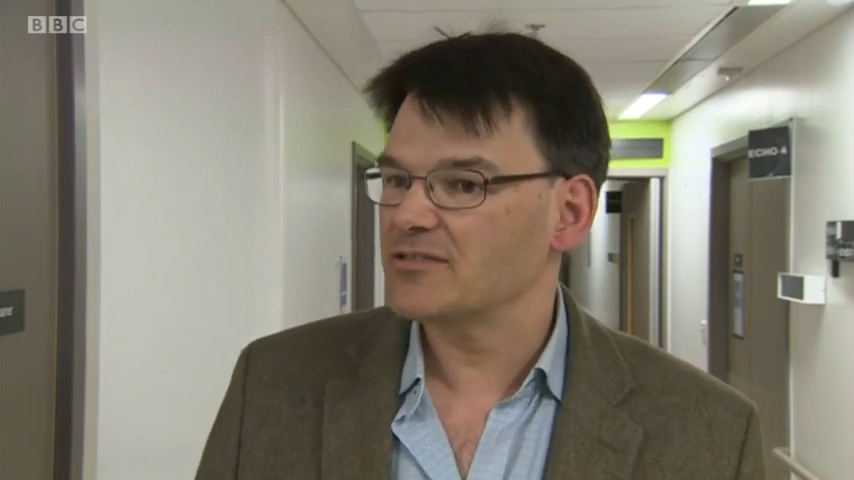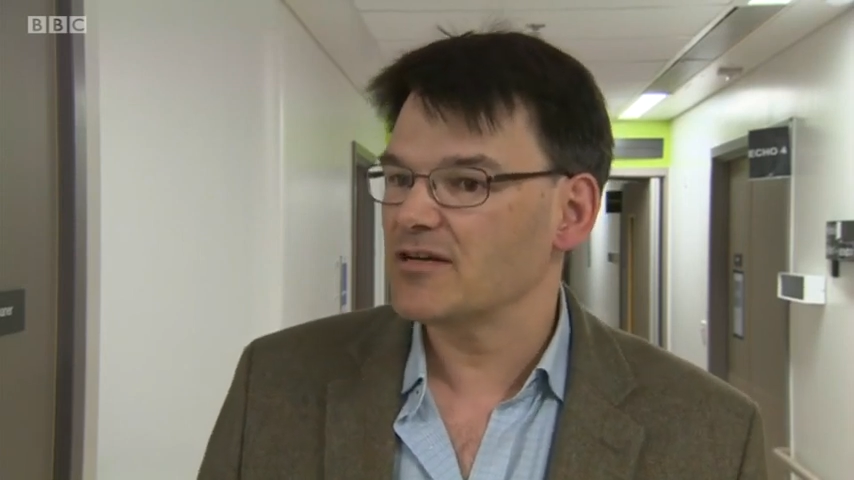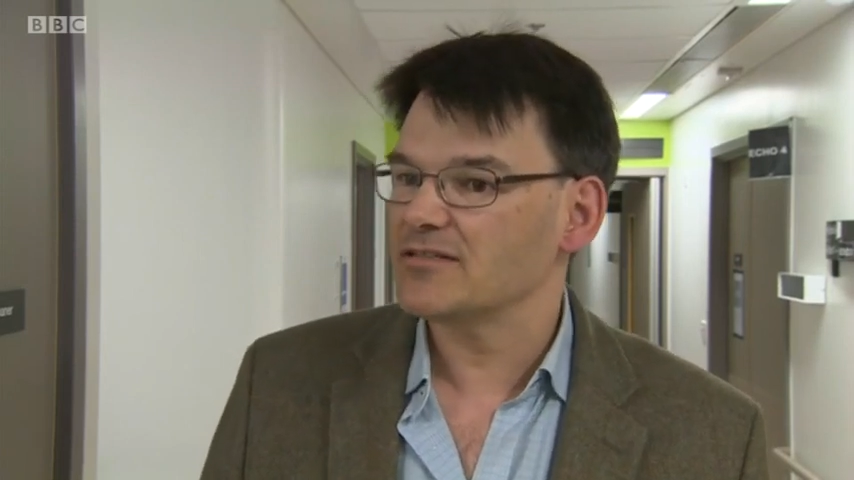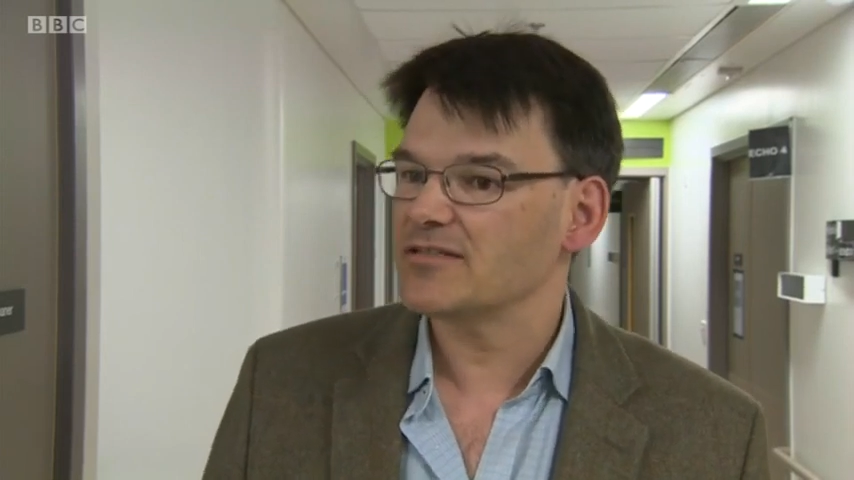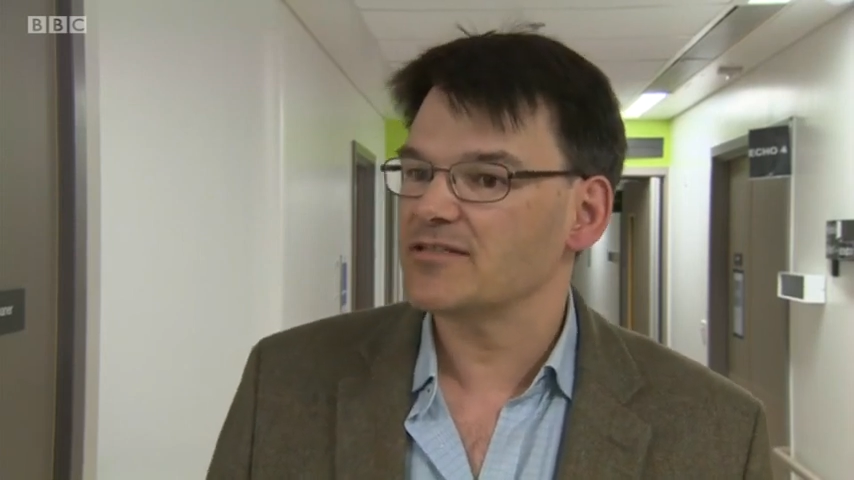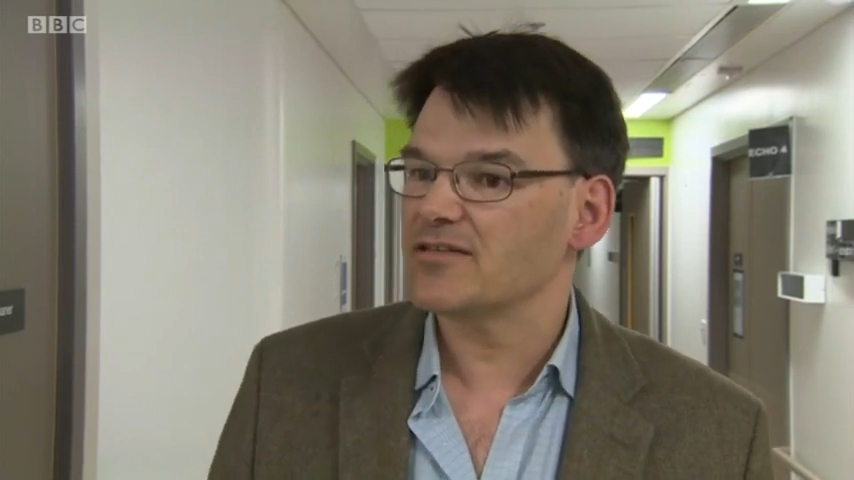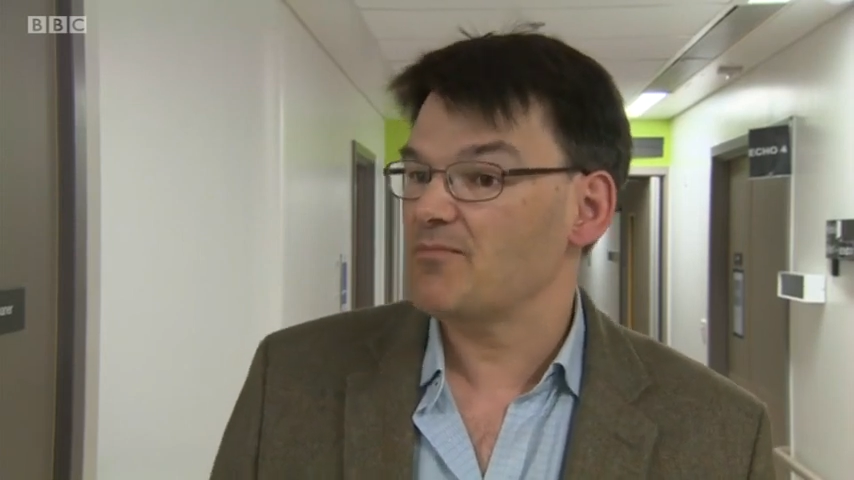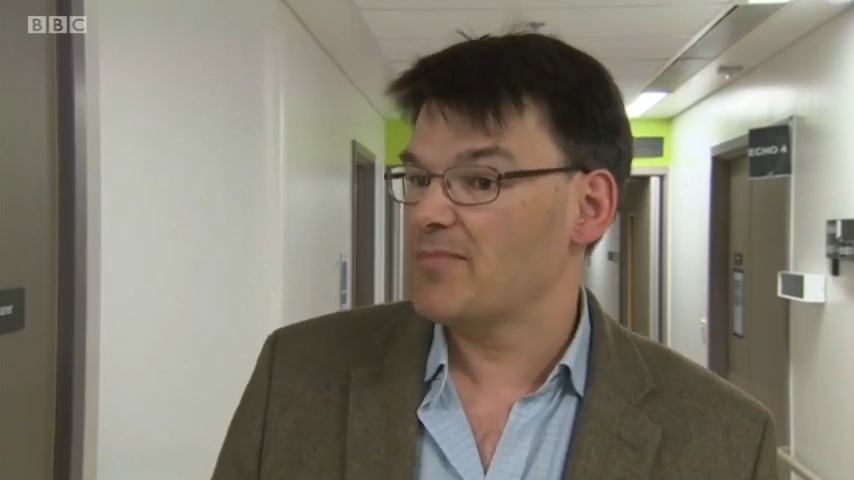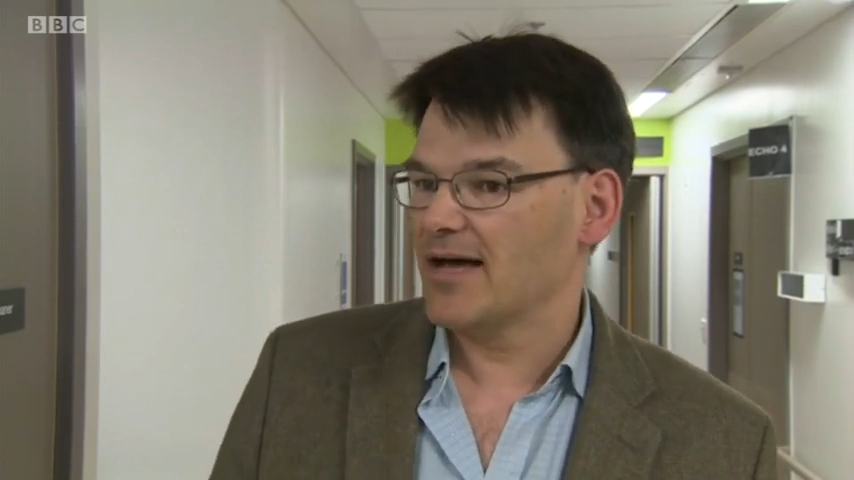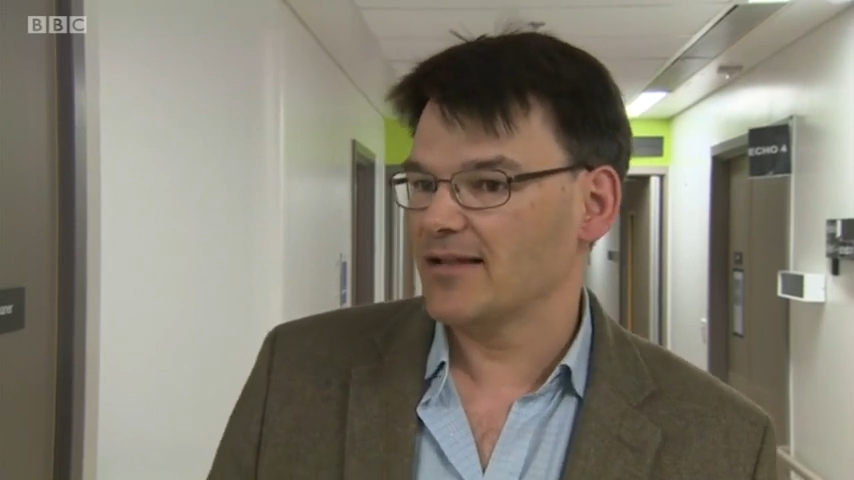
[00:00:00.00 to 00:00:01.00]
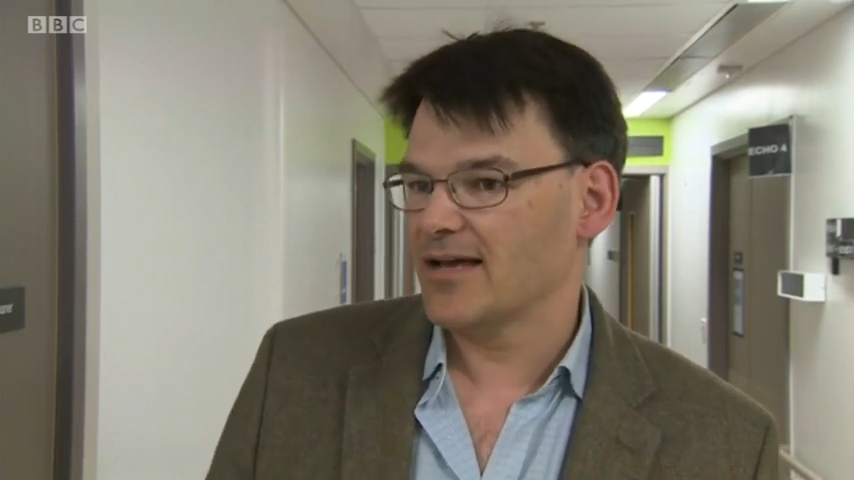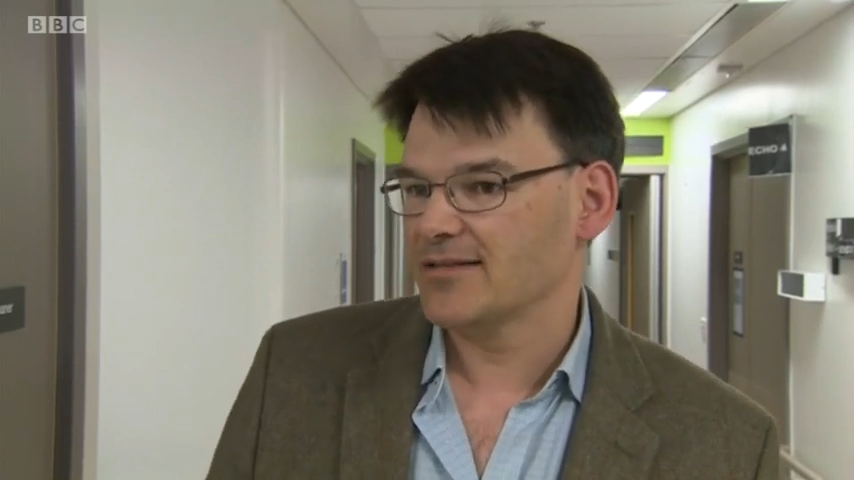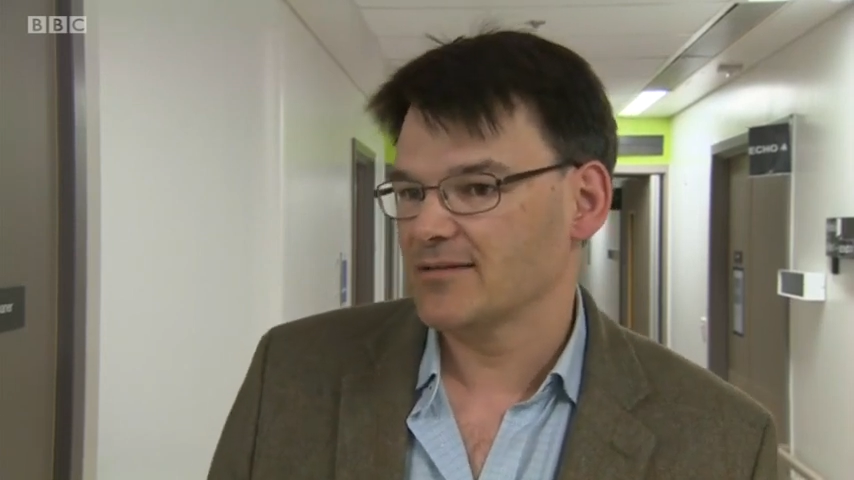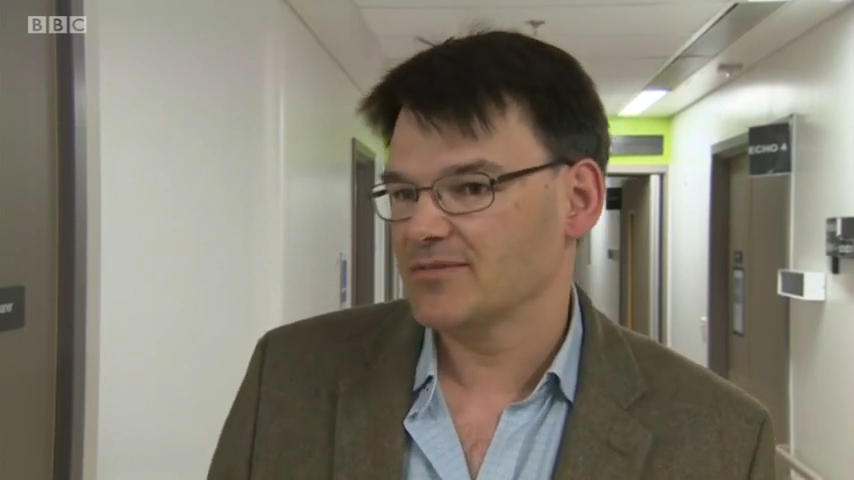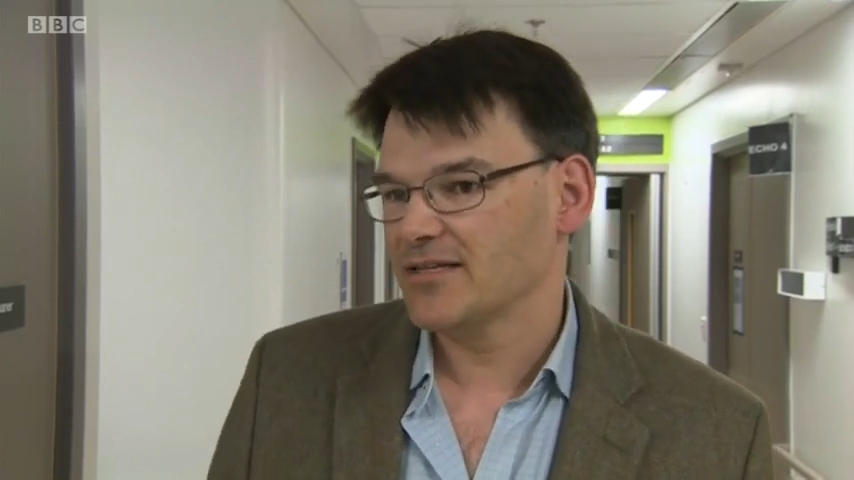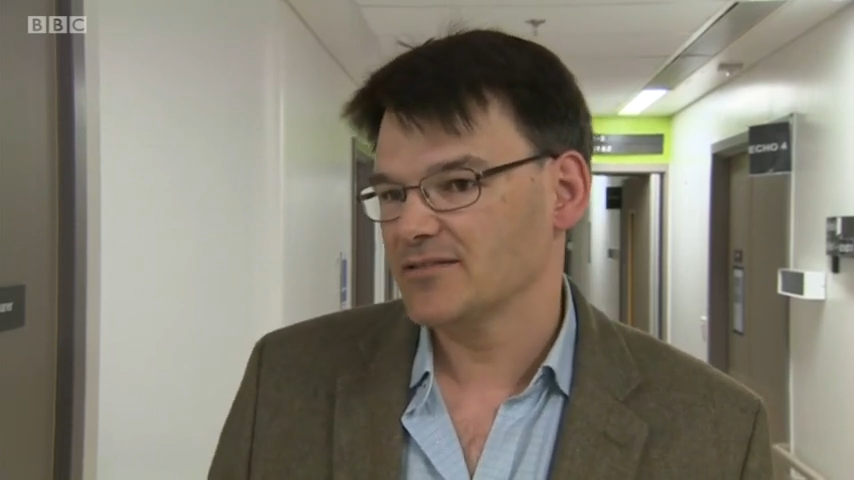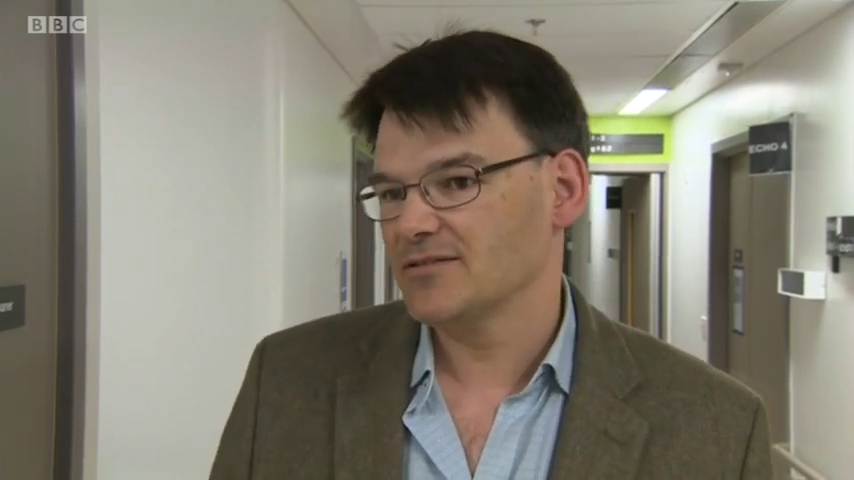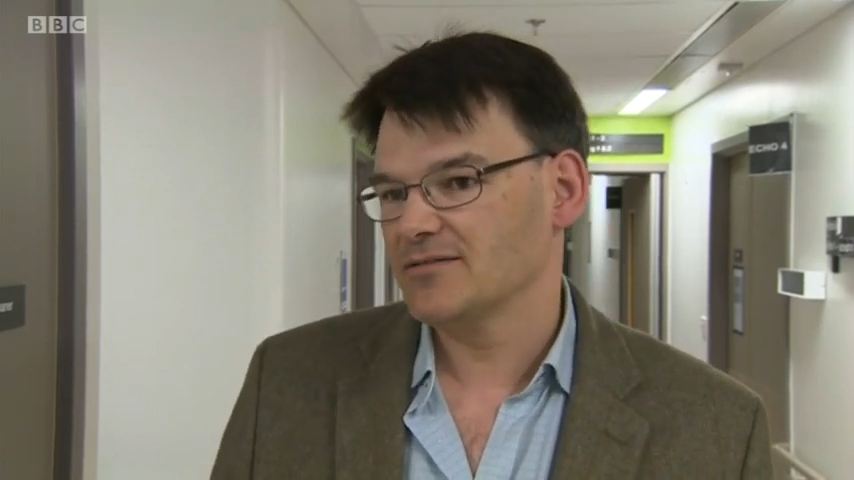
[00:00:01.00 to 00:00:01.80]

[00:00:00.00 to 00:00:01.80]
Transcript: turns into maladaptation.